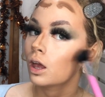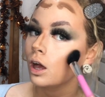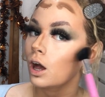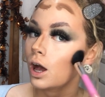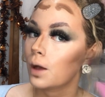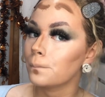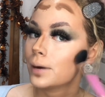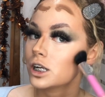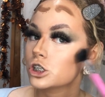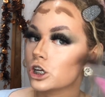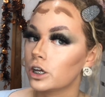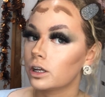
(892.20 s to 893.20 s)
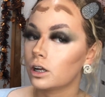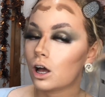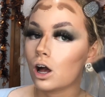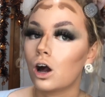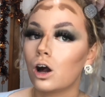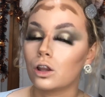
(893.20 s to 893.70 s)
imagine
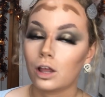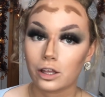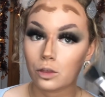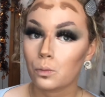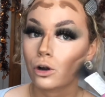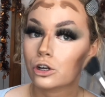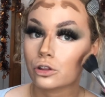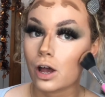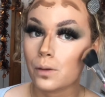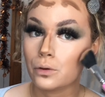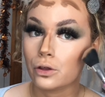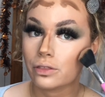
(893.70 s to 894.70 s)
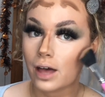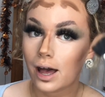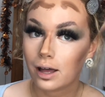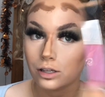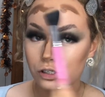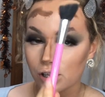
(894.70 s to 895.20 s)
like the product that I put there,
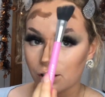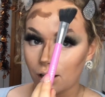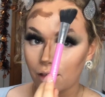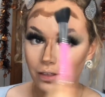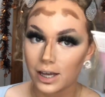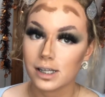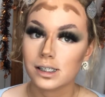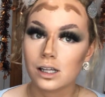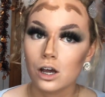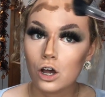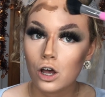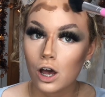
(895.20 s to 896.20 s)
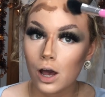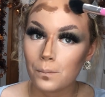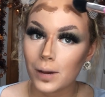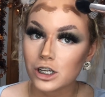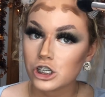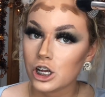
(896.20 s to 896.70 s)
say like this,
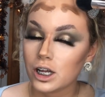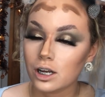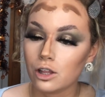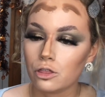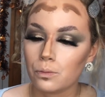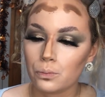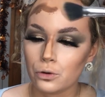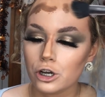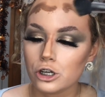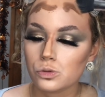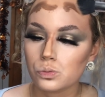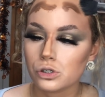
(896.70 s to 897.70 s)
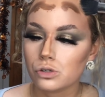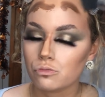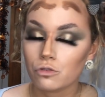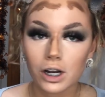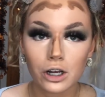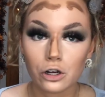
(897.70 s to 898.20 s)
imagine the brush was
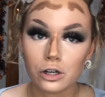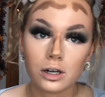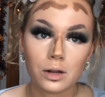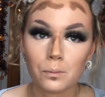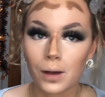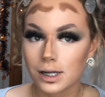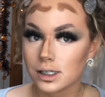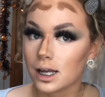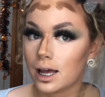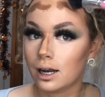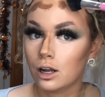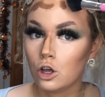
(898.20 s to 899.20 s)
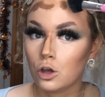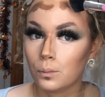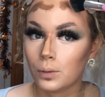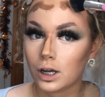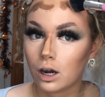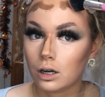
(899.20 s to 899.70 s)
really good and it patted it in, but it
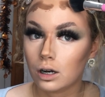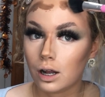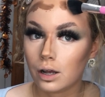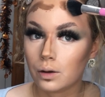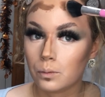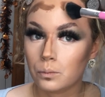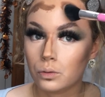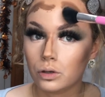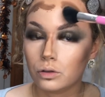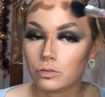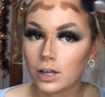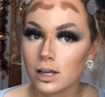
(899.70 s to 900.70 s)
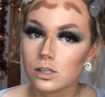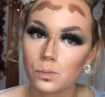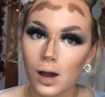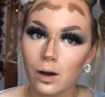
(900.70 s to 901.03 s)
kind of like moved it as well,